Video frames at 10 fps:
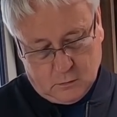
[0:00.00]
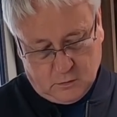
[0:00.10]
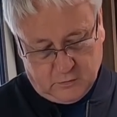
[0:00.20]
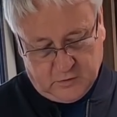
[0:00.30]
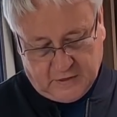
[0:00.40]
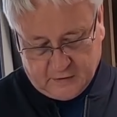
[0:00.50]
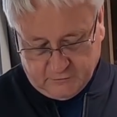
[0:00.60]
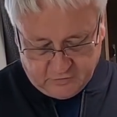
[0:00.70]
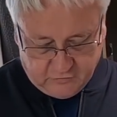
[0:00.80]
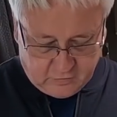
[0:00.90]
Another
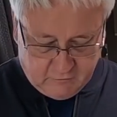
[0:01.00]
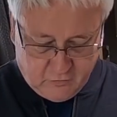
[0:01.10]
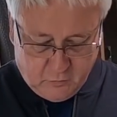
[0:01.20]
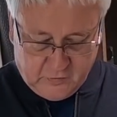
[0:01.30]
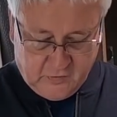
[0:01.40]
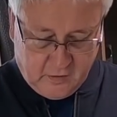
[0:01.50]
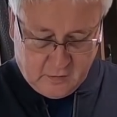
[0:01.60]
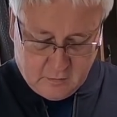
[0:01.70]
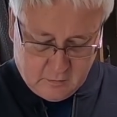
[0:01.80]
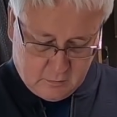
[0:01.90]
declaration of conformity.
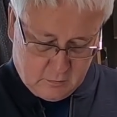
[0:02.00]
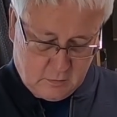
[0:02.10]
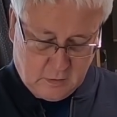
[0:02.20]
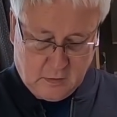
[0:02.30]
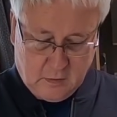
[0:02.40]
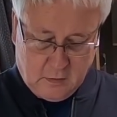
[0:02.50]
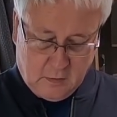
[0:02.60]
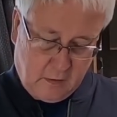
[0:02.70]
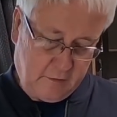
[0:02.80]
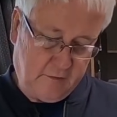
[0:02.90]

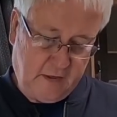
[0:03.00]
I